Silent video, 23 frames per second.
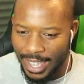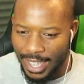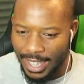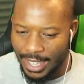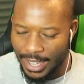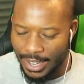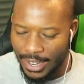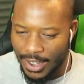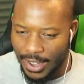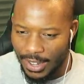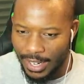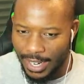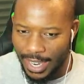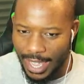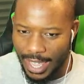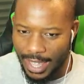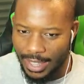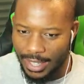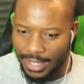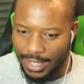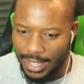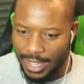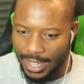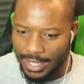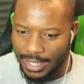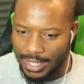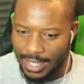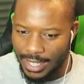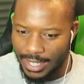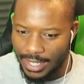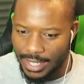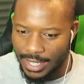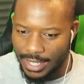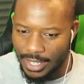okay, they're caught again. God
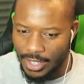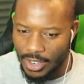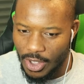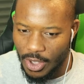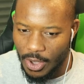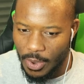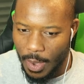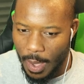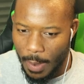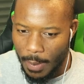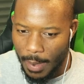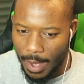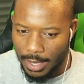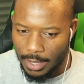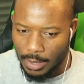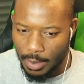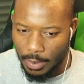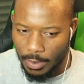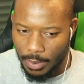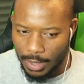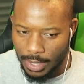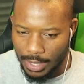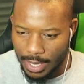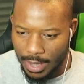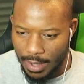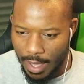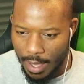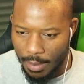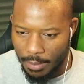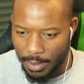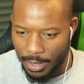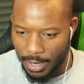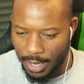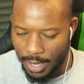says there's no way possible I'm going to say
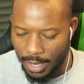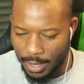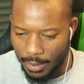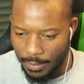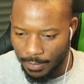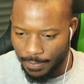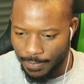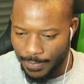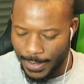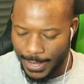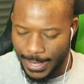it. I'm going to